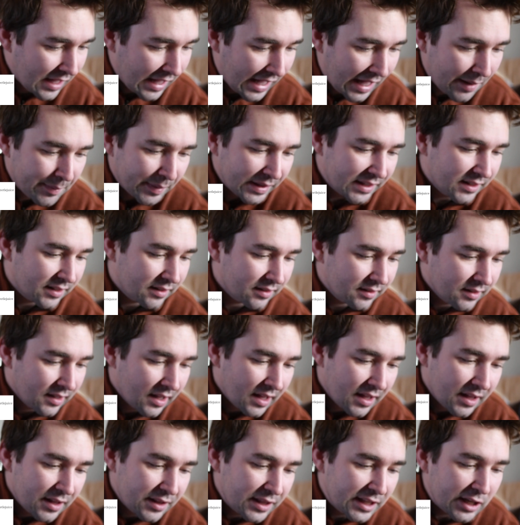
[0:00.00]
I mean,
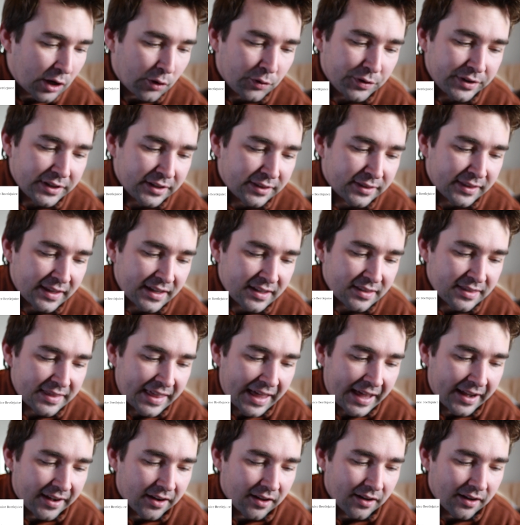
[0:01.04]
the only thing
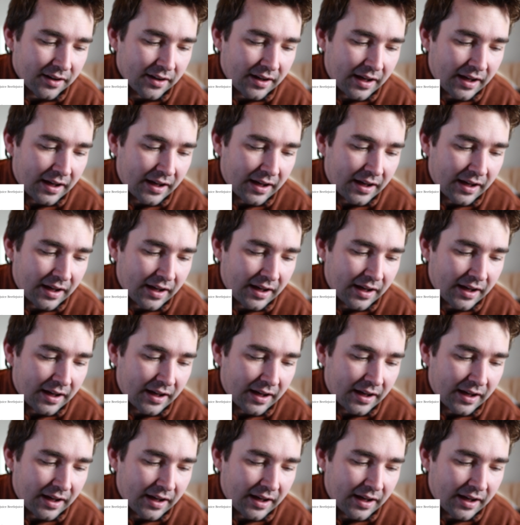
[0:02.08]
that